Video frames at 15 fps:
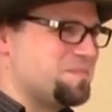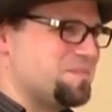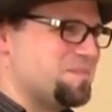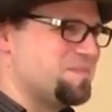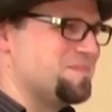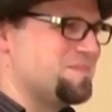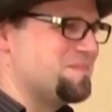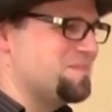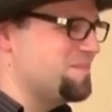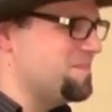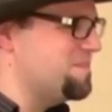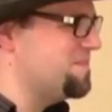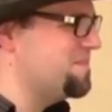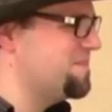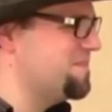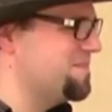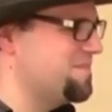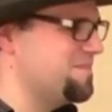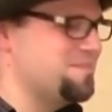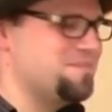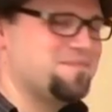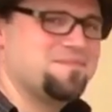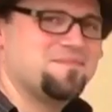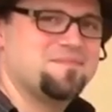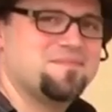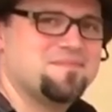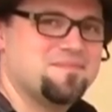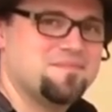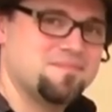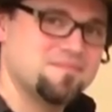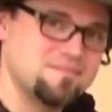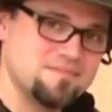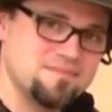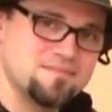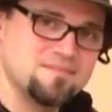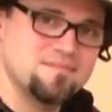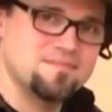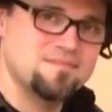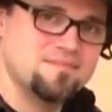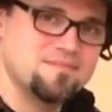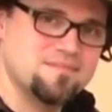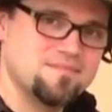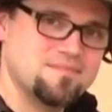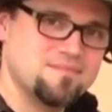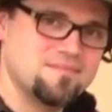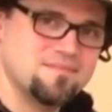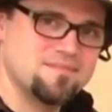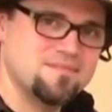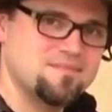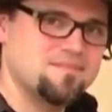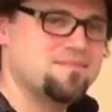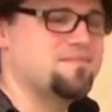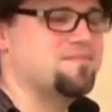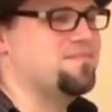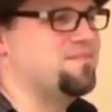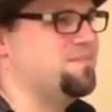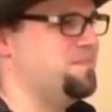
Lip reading: [no speech]